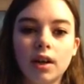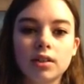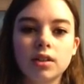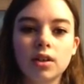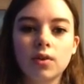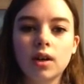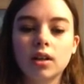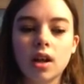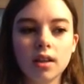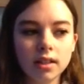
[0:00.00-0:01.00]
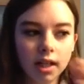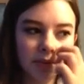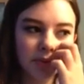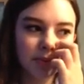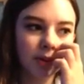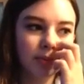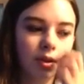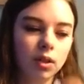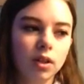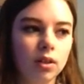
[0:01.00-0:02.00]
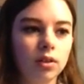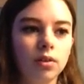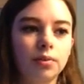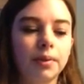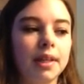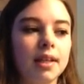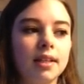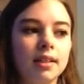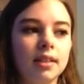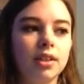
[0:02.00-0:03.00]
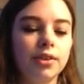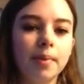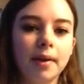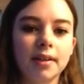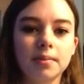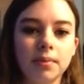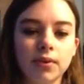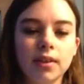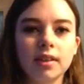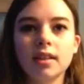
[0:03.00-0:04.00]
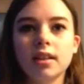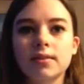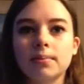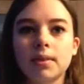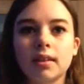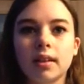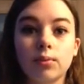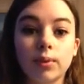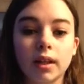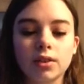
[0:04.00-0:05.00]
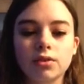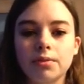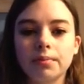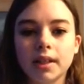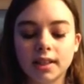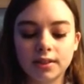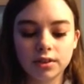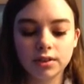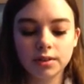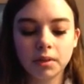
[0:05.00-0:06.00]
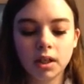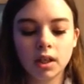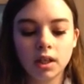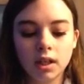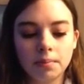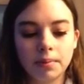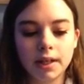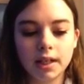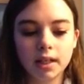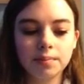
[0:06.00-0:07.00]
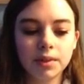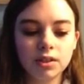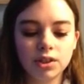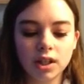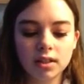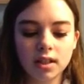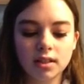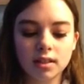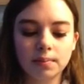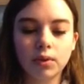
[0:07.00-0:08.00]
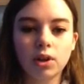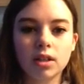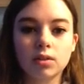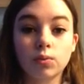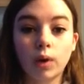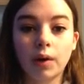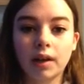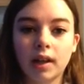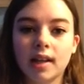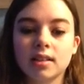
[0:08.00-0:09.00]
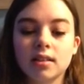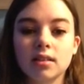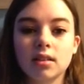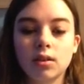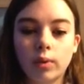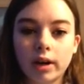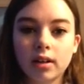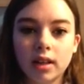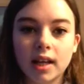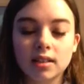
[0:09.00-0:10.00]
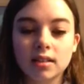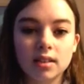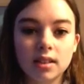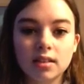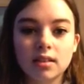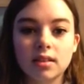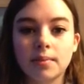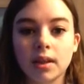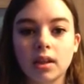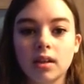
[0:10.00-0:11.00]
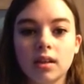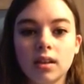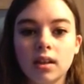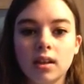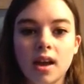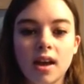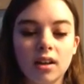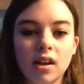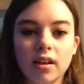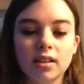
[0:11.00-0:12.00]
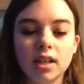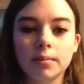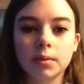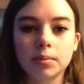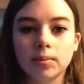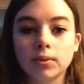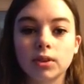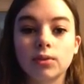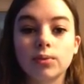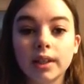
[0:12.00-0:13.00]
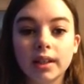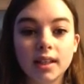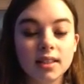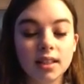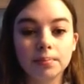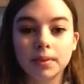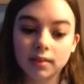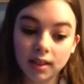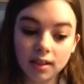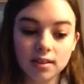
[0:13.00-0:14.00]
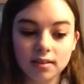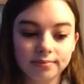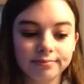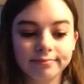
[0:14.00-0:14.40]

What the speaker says: also a lot of the times people, when they hear about disability, they think of something like really extreme like Down syndrome, but it can be just as simple as wearing glasses. Wearing glasses is a disability, and a lot of the times people don't realize that, but it is.